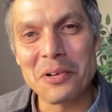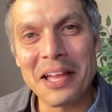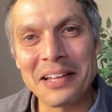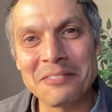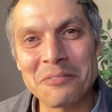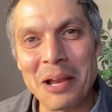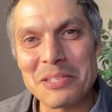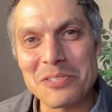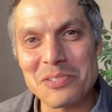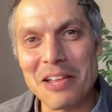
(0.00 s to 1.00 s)
And
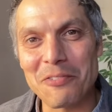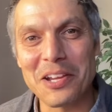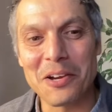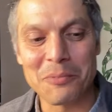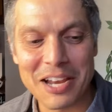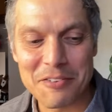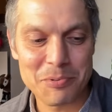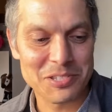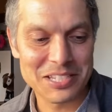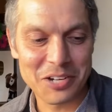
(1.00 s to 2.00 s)
Ramsey was never here. We're not even
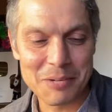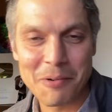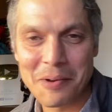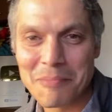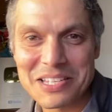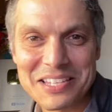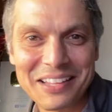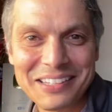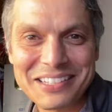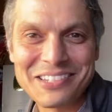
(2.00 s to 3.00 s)
supposed to talk about Ramsey
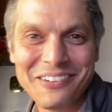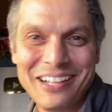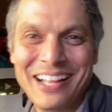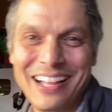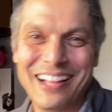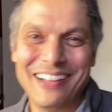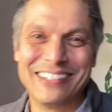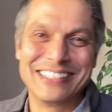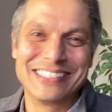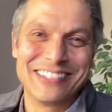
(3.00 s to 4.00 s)
Silent, so
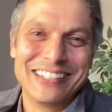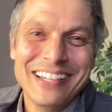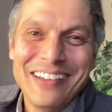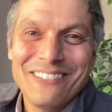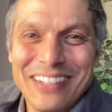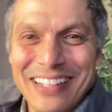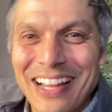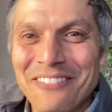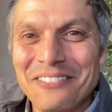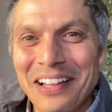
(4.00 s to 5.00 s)
but
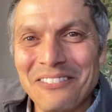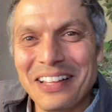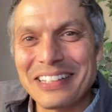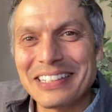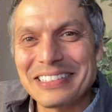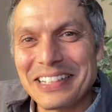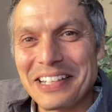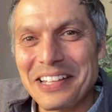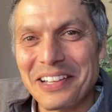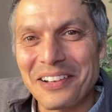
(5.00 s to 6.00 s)
I'm glad to see
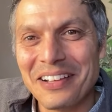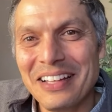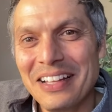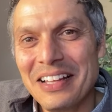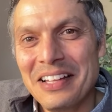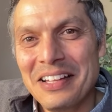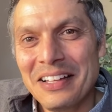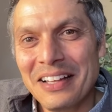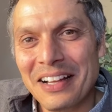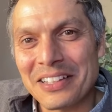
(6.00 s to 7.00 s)
here.
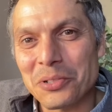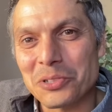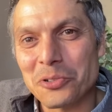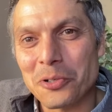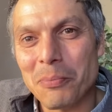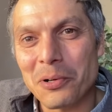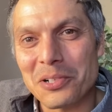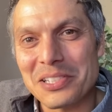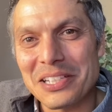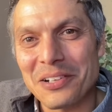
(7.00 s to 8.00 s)
Tortoro
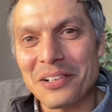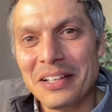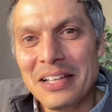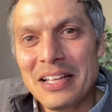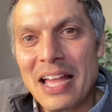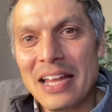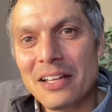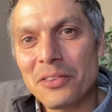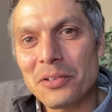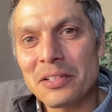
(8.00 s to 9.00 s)
Poco's here.
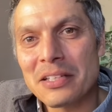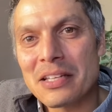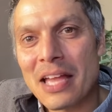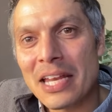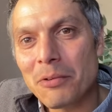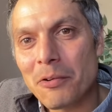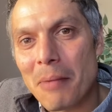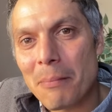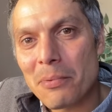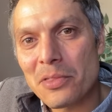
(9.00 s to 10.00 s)
Anyone
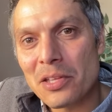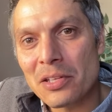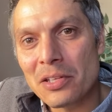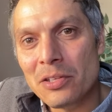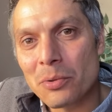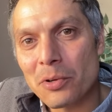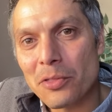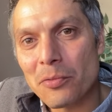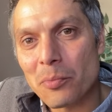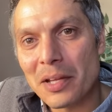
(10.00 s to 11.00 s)
remember the
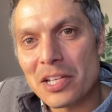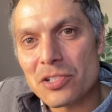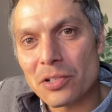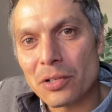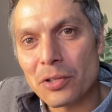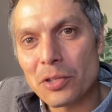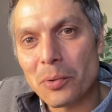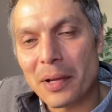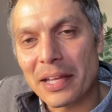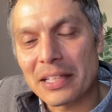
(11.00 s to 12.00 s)
Northridge
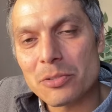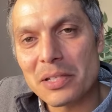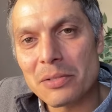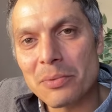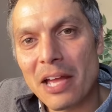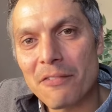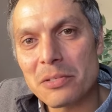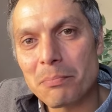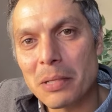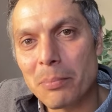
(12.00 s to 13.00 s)
earthquake? we have
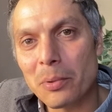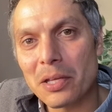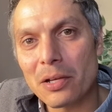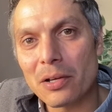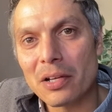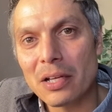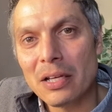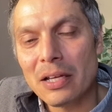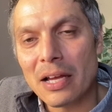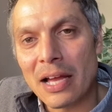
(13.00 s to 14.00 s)
some people here
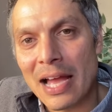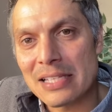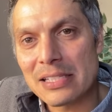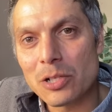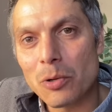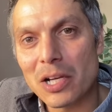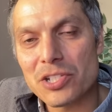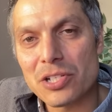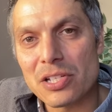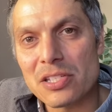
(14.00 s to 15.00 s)
asking
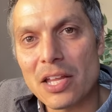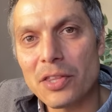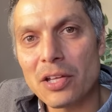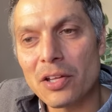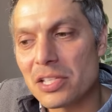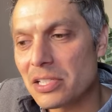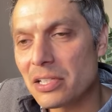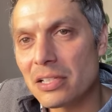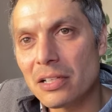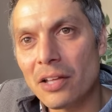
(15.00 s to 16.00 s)
questions. Nothing on
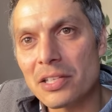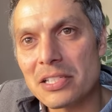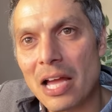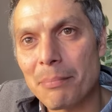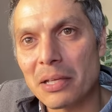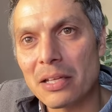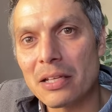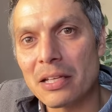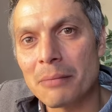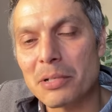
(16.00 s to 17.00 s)
this topic
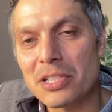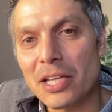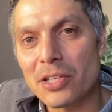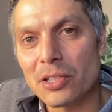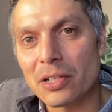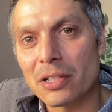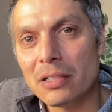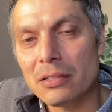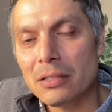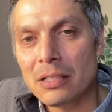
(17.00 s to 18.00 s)
in particular.
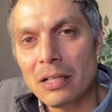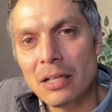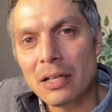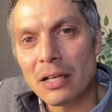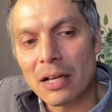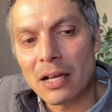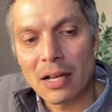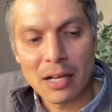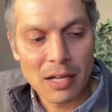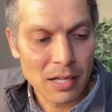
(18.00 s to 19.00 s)

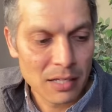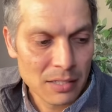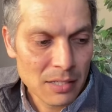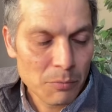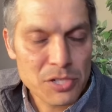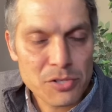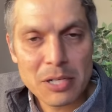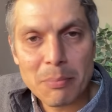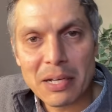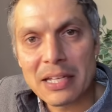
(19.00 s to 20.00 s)
Was there
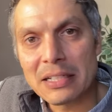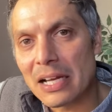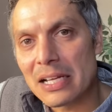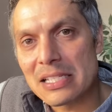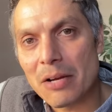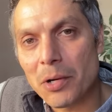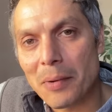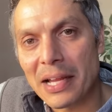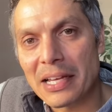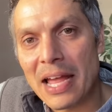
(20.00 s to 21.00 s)
anybody in Kanazawa
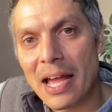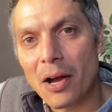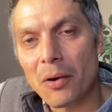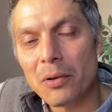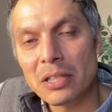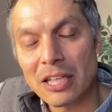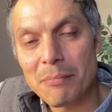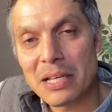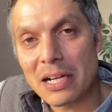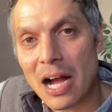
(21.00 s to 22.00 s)
right now? Leave
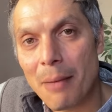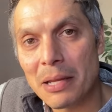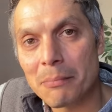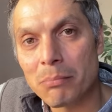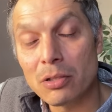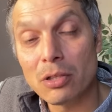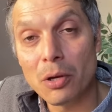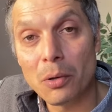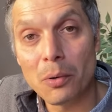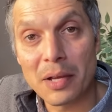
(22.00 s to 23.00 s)
me a comment
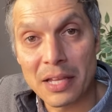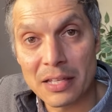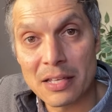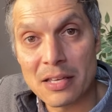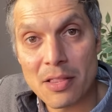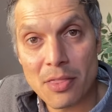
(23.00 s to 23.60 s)
below in